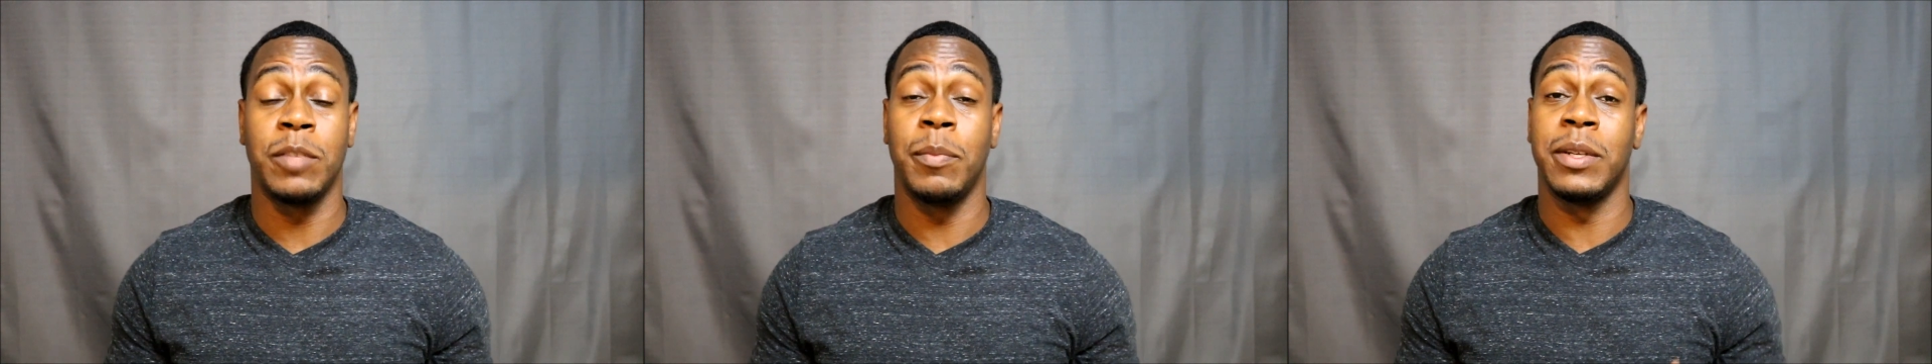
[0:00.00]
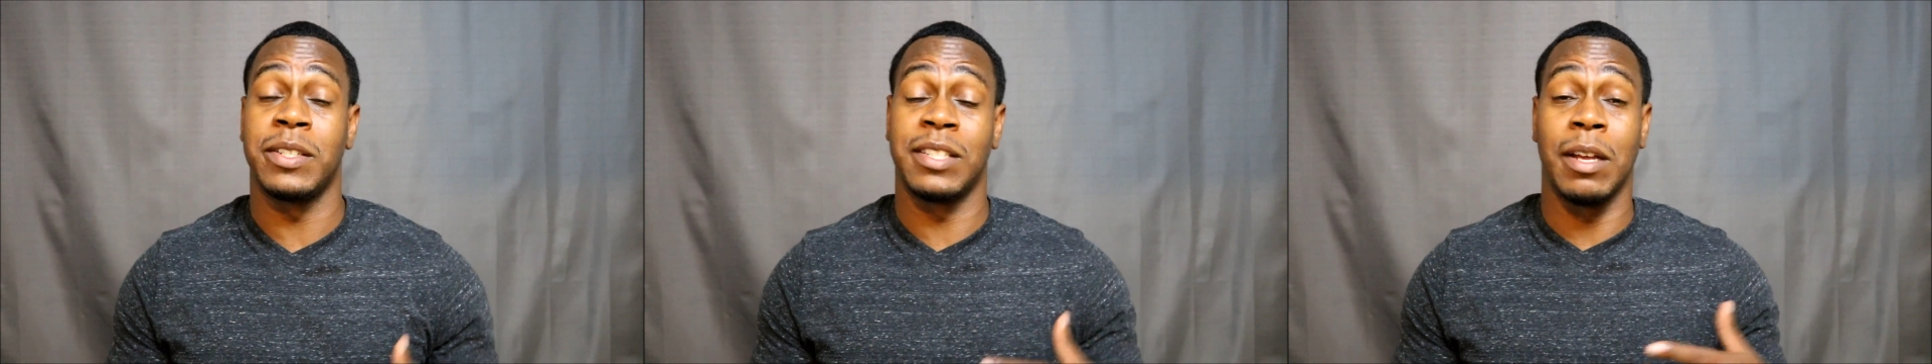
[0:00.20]

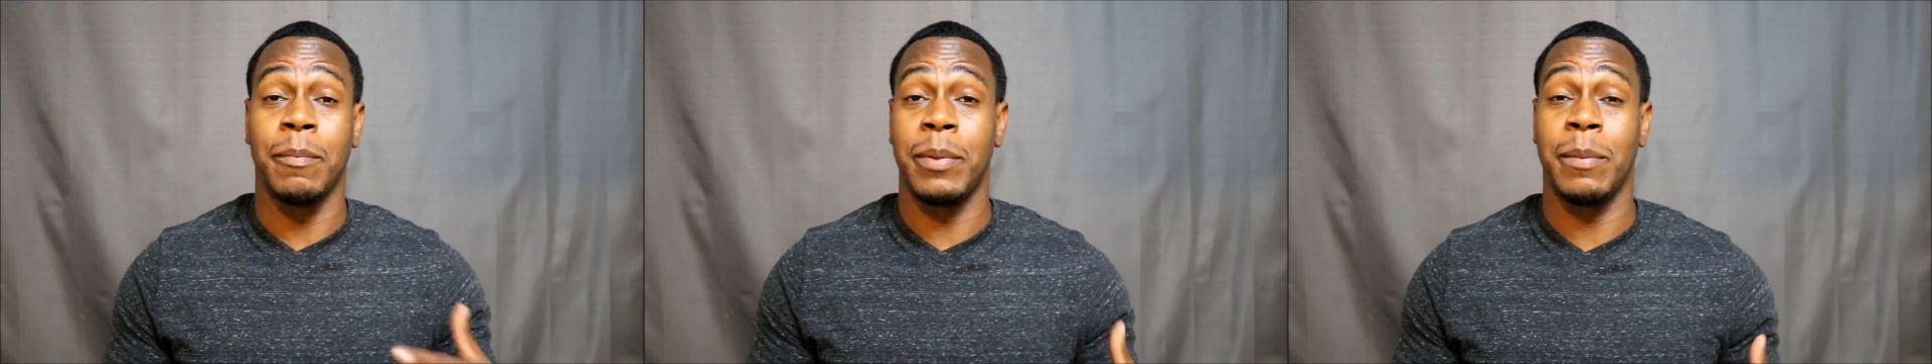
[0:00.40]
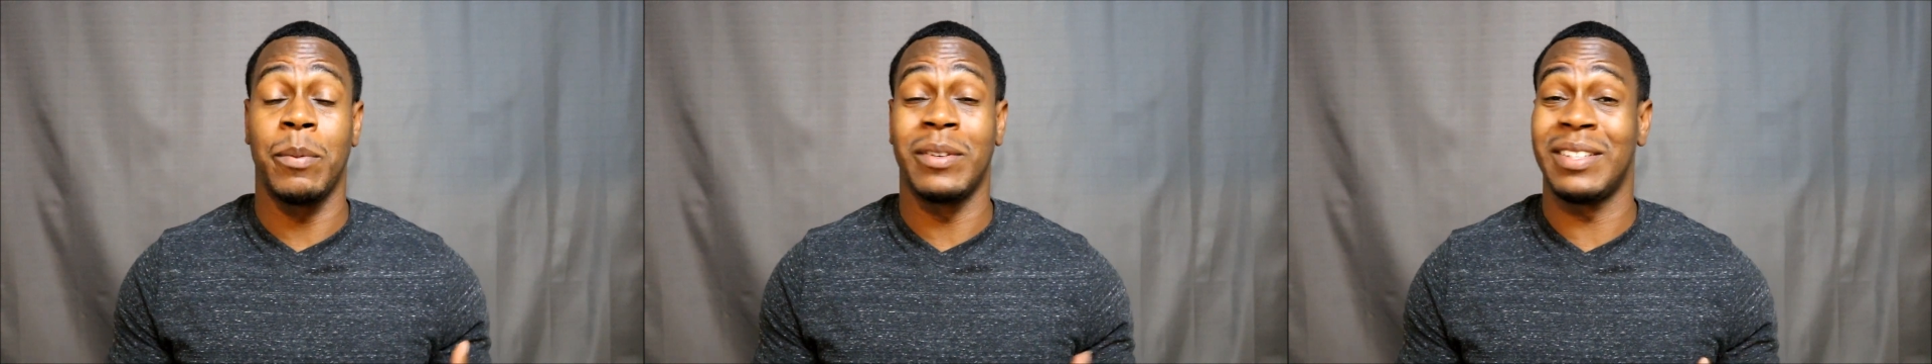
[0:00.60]
but some
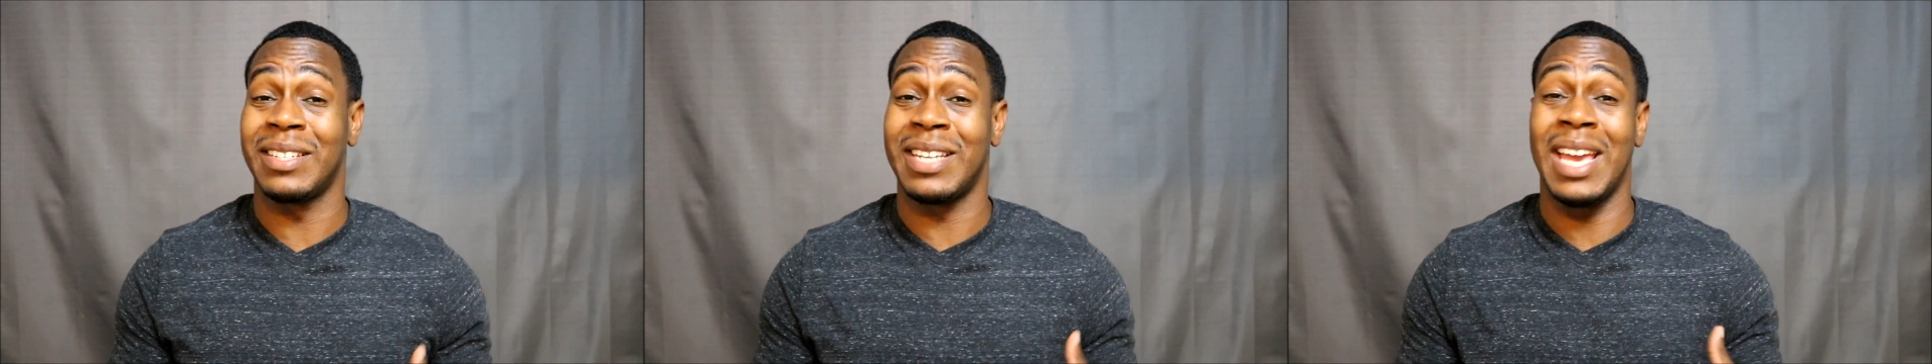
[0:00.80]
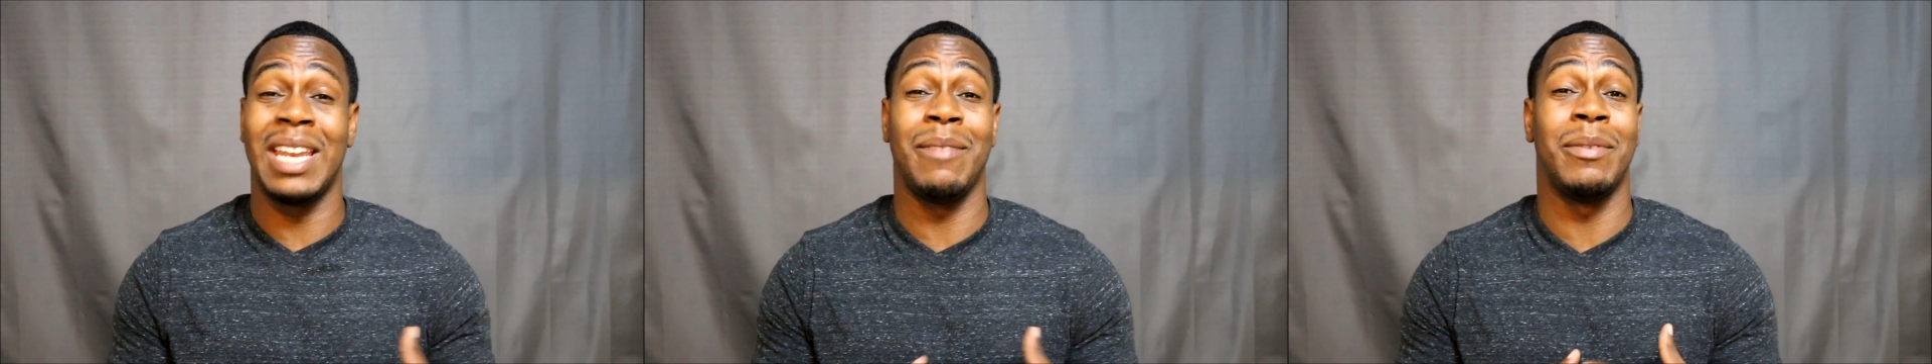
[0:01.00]
people just
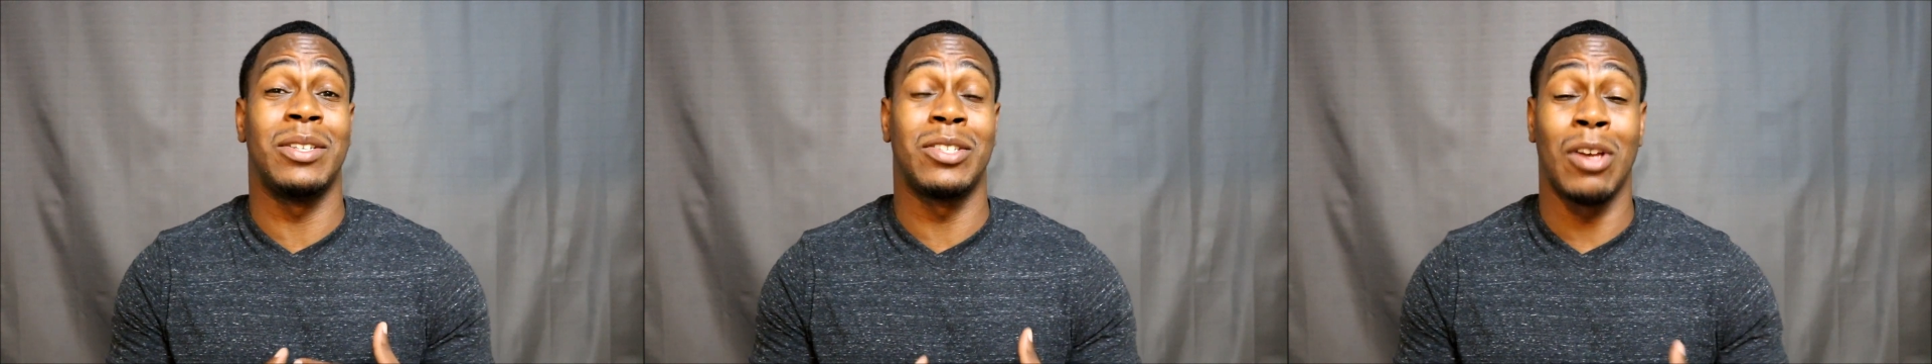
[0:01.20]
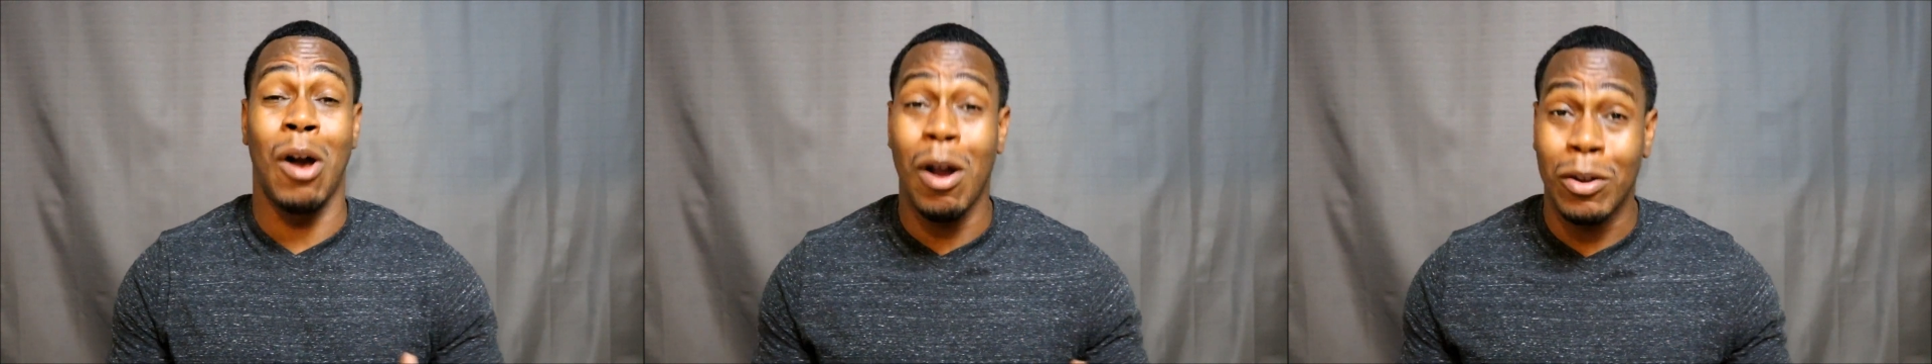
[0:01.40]
can't even
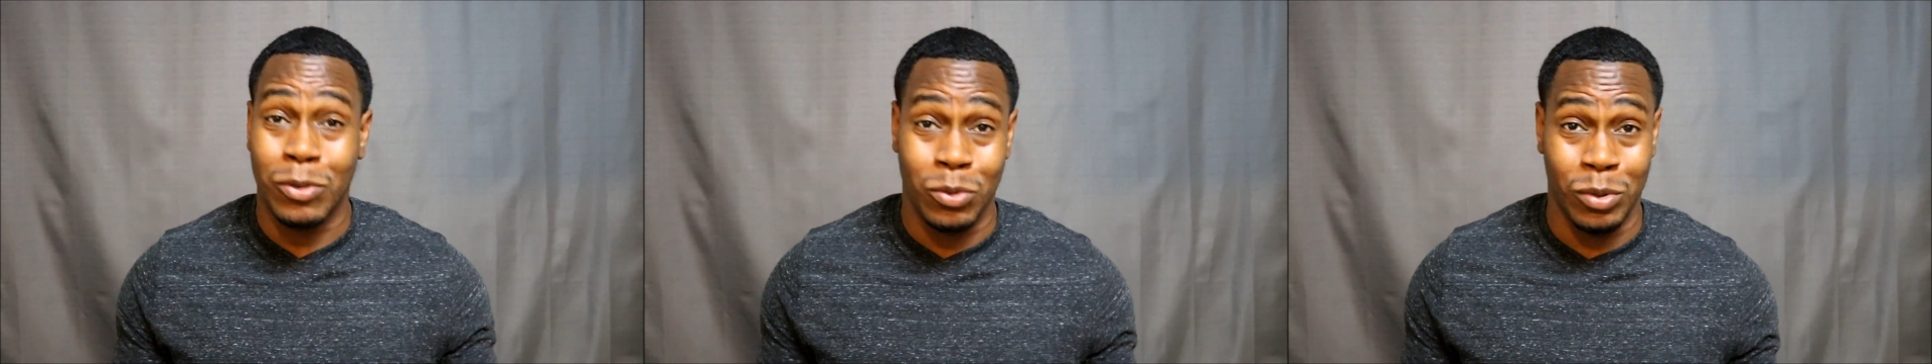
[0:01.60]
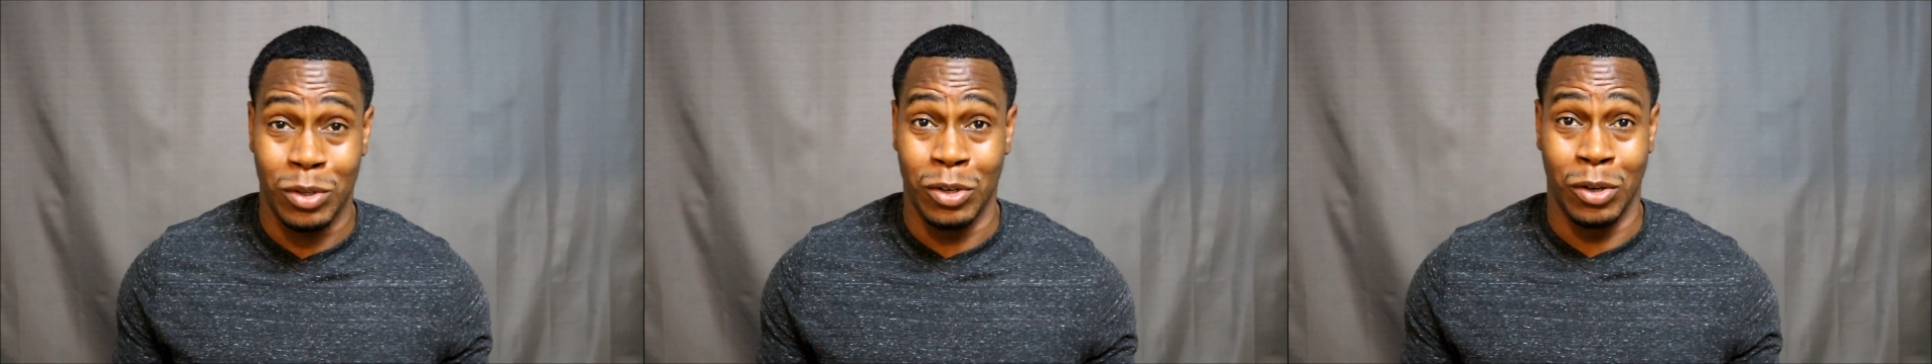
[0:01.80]
talk
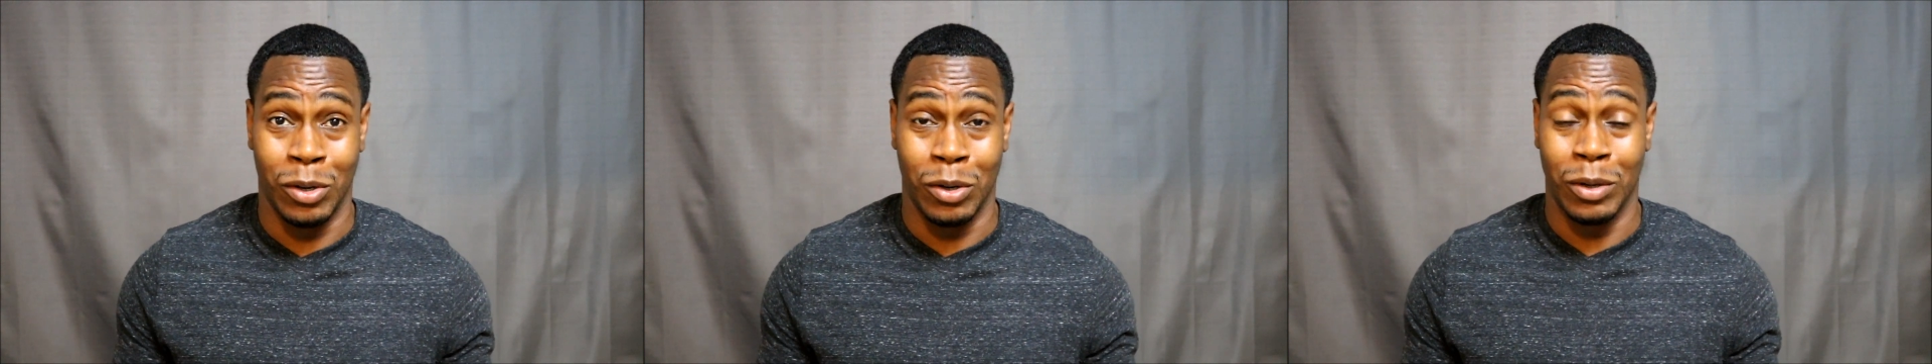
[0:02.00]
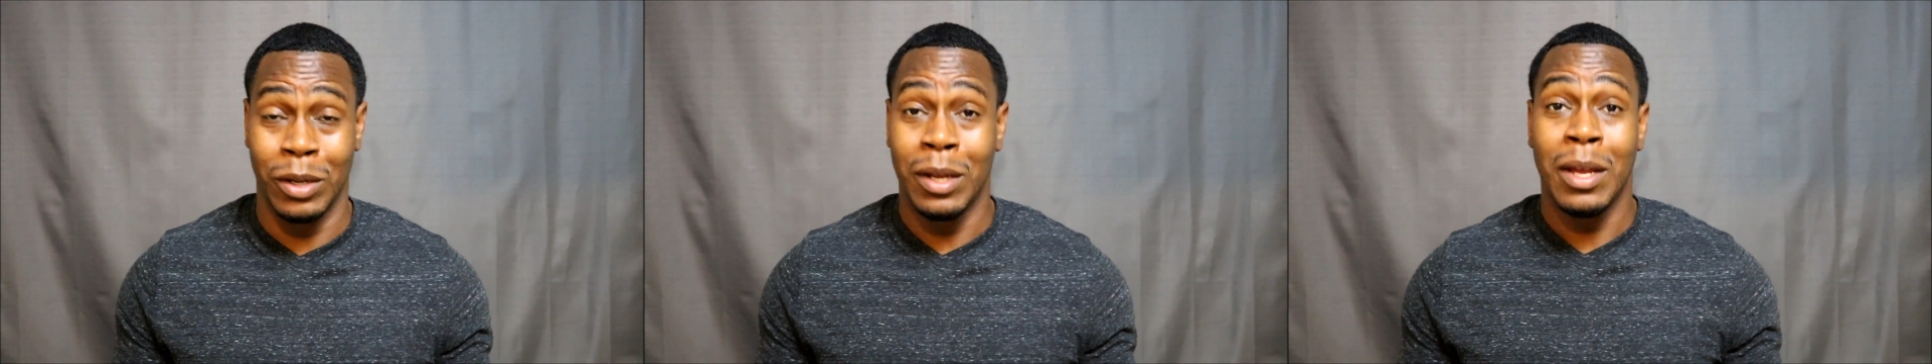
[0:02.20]
to a girl